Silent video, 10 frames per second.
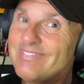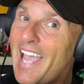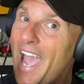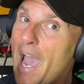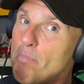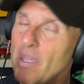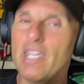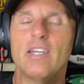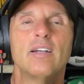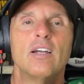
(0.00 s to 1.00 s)
happy.
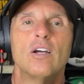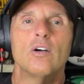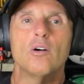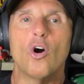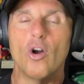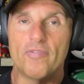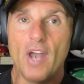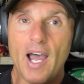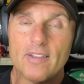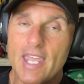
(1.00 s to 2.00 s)
Or if
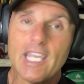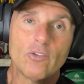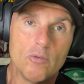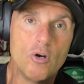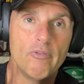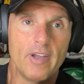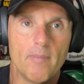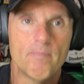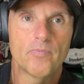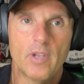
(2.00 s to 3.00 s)
not, they can remove him.